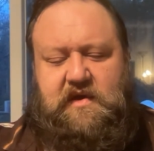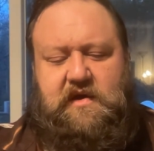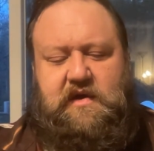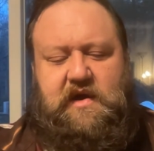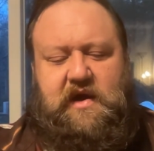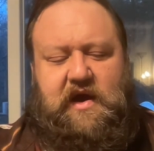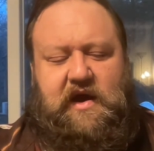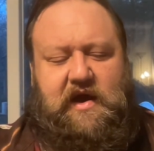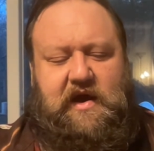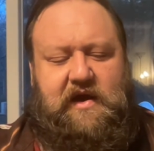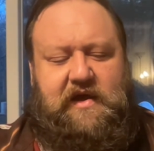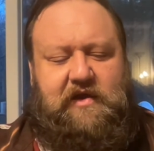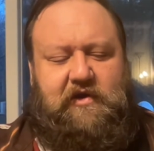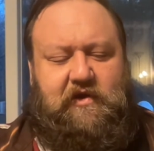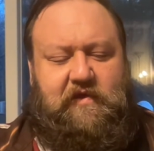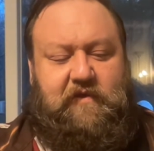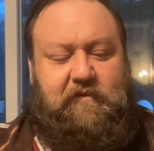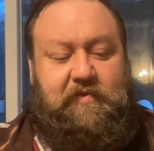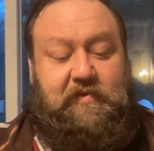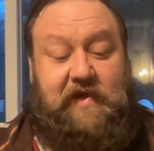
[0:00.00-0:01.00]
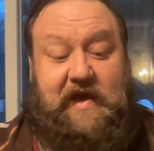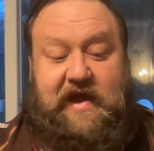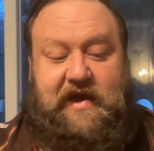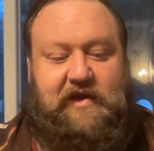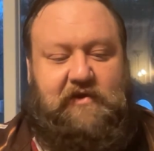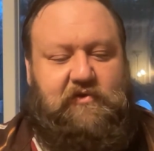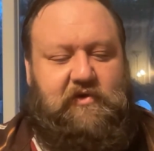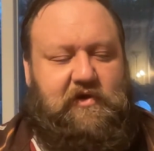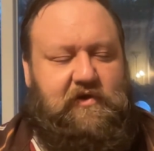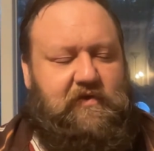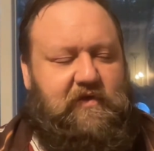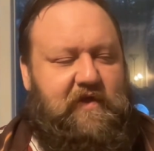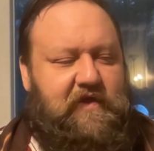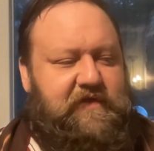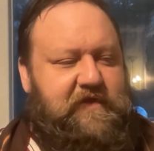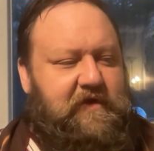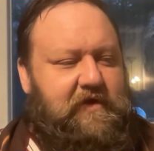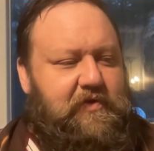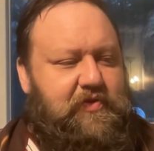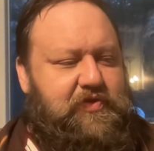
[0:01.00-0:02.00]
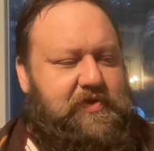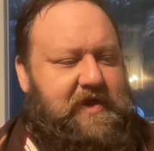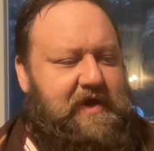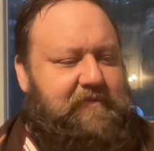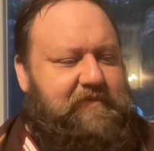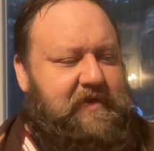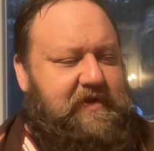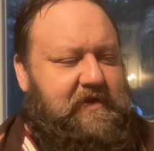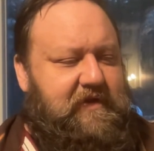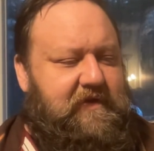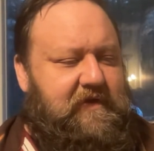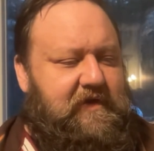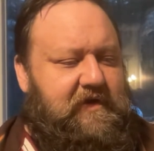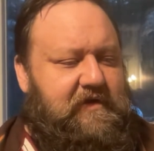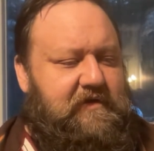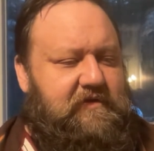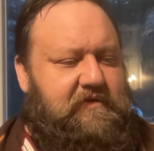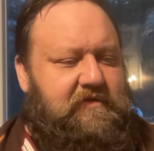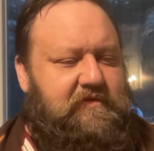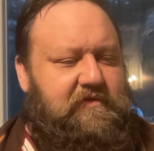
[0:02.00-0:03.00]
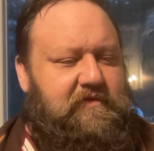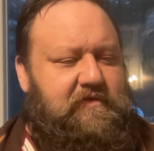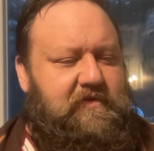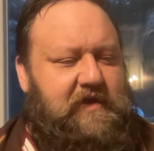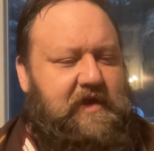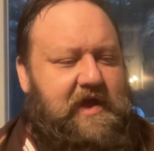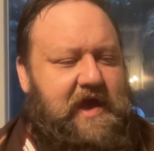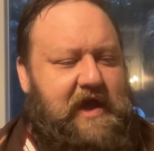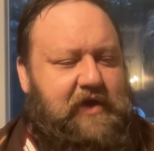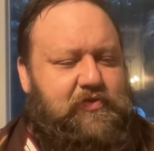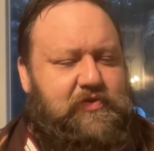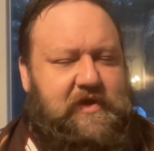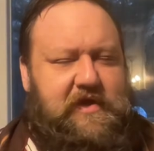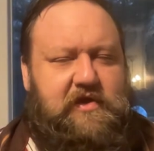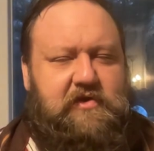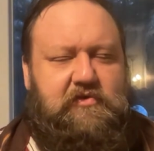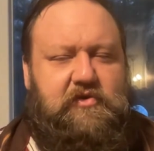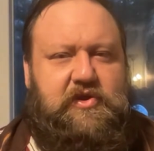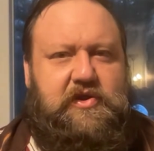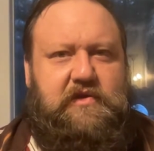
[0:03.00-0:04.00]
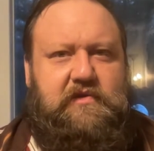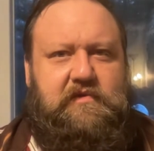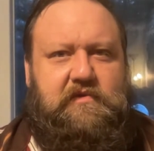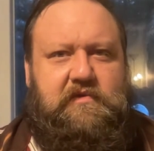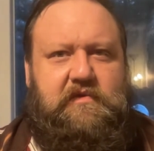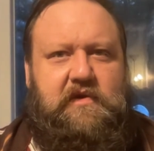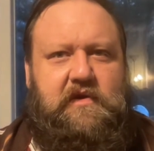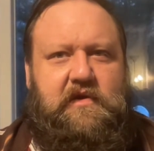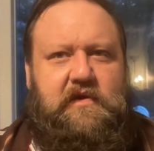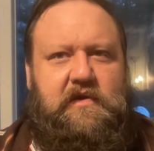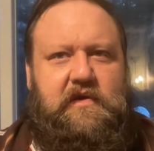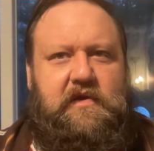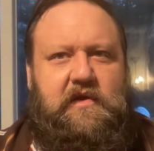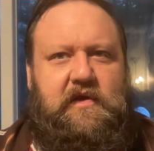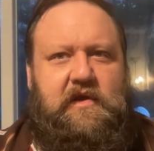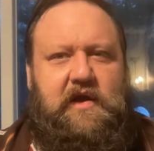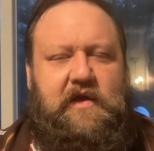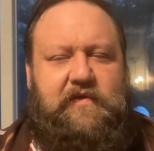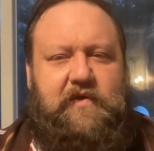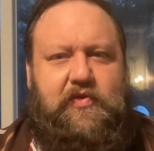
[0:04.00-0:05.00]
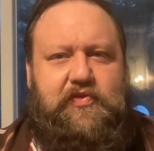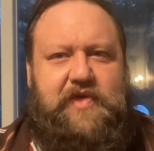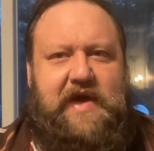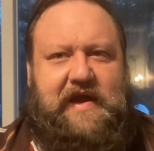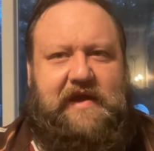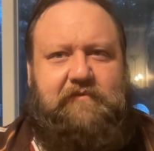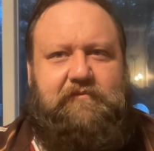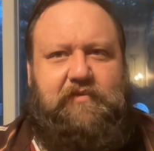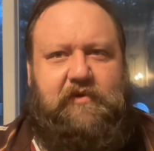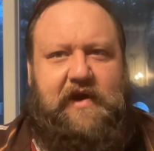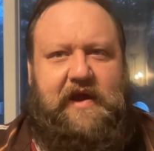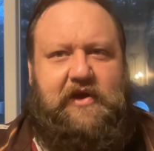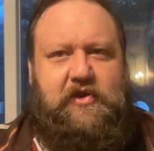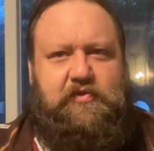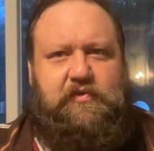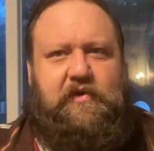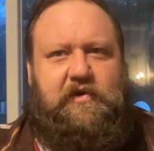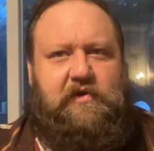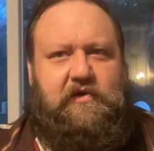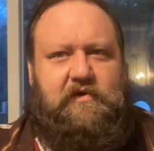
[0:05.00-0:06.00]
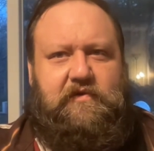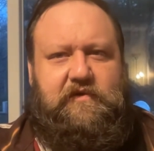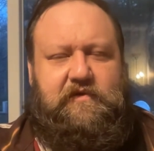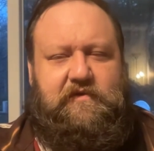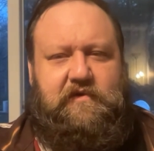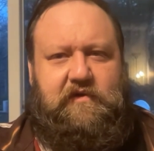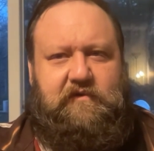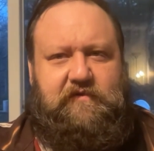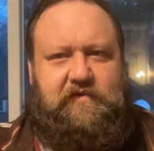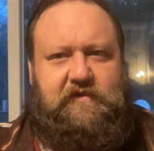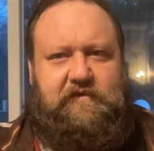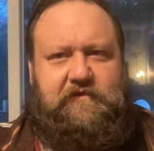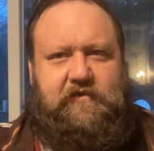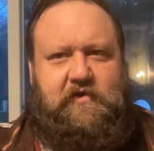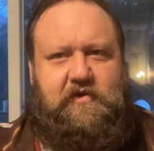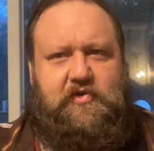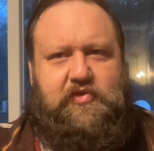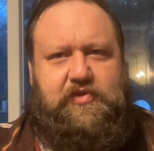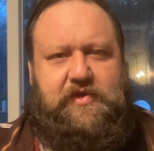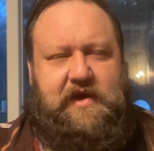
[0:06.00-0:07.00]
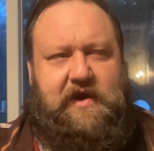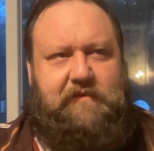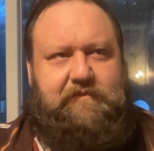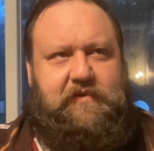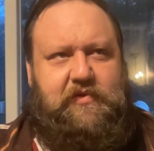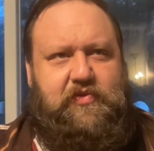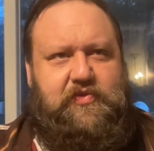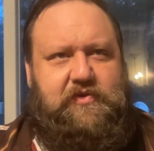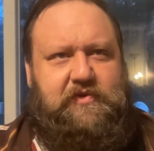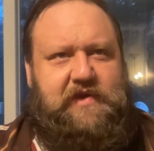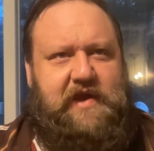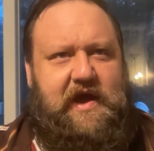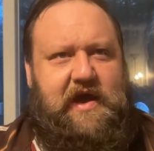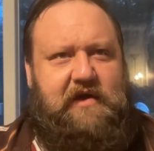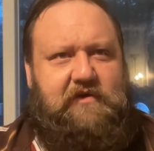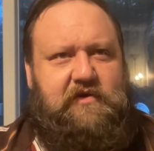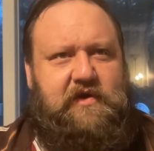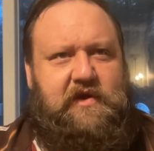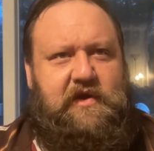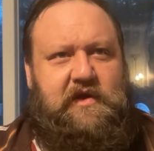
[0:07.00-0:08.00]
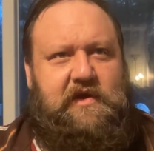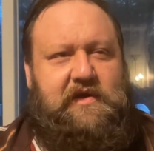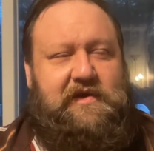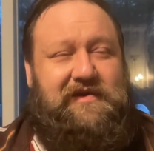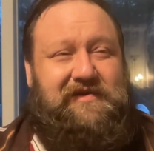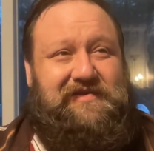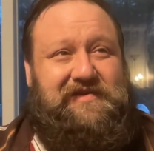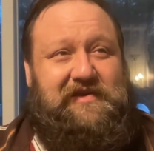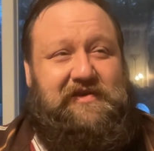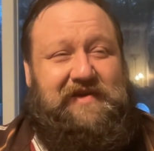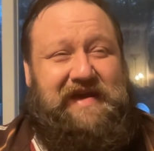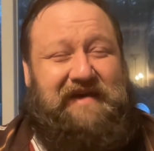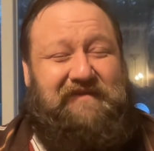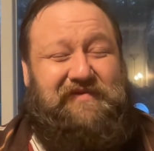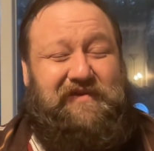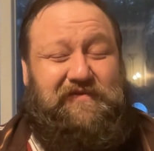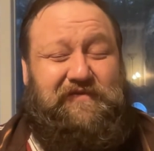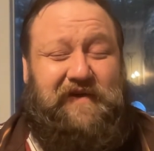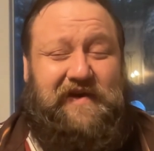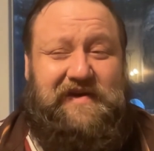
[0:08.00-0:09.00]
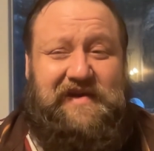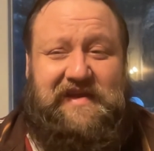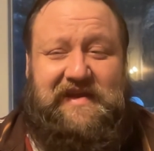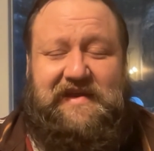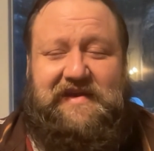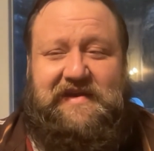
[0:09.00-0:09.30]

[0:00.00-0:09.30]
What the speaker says: or the planning world of the 3rd step, into the execution and the second branch world of the 4th step. And so now, do you have the funding you